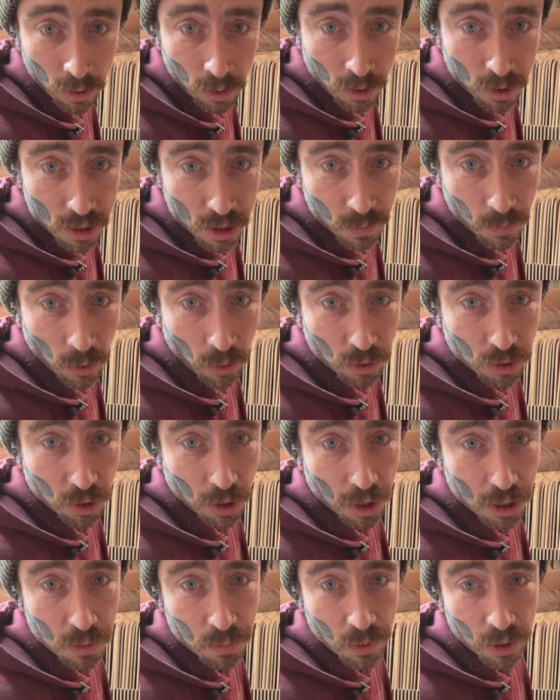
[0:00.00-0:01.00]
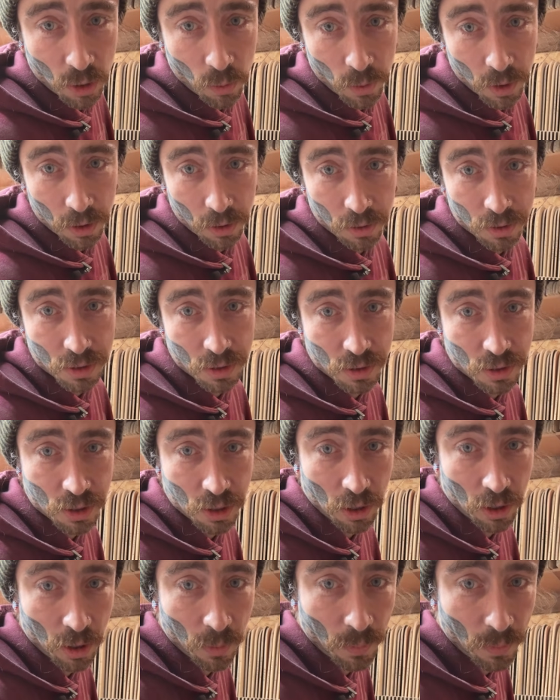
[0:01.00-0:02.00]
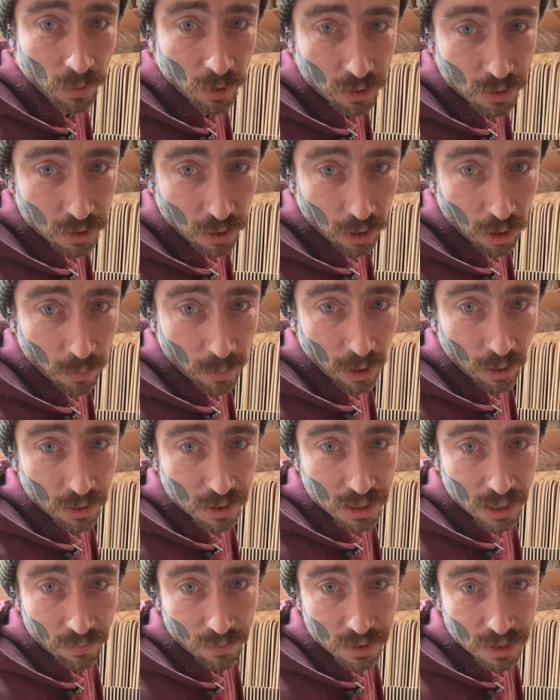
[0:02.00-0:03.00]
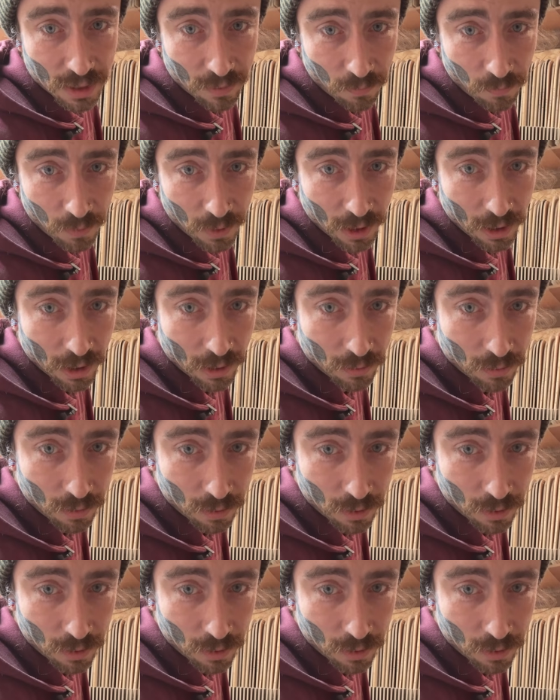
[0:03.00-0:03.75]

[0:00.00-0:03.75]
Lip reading: Small trucks, big wheels, and start about a 775.